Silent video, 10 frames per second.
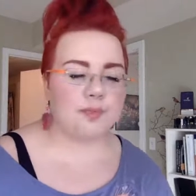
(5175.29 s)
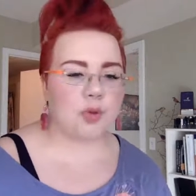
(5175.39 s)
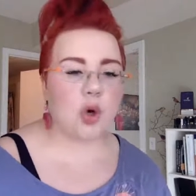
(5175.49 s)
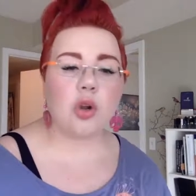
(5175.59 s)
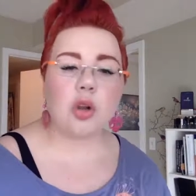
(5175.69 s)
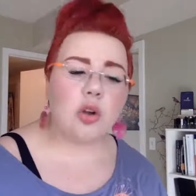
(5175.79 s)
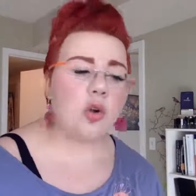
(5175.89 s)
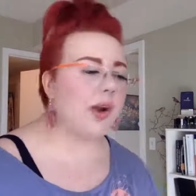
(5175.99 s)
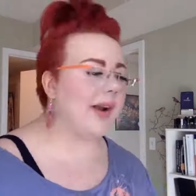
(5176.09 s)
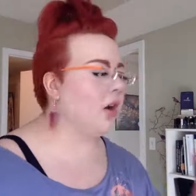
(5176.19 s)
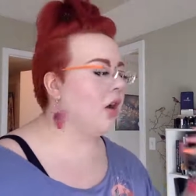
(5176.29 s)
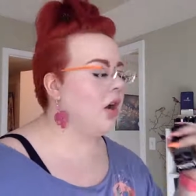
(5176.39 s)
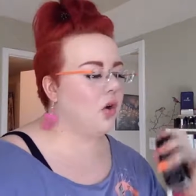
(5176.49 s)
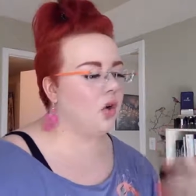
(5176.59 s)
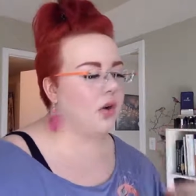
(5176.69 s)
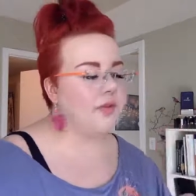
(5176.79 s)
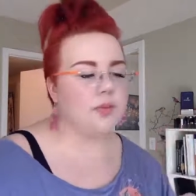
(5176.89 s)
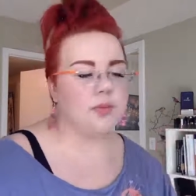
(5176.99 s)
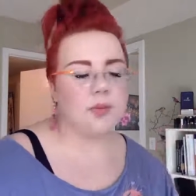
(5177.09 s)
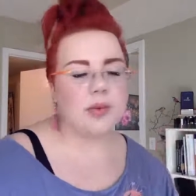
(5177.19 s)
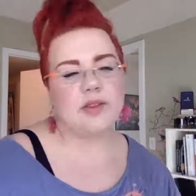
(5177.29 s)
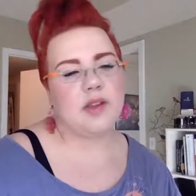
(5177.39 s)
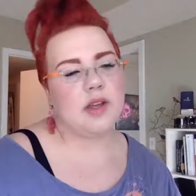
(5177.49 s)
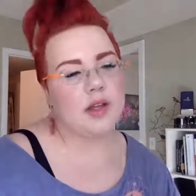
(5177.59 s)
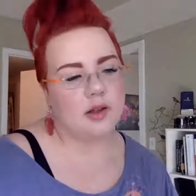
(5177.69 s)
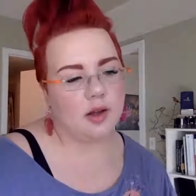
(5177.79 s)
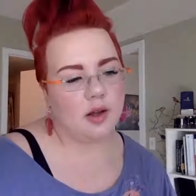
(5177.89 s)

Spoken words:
Pro Longwear, or if you pick the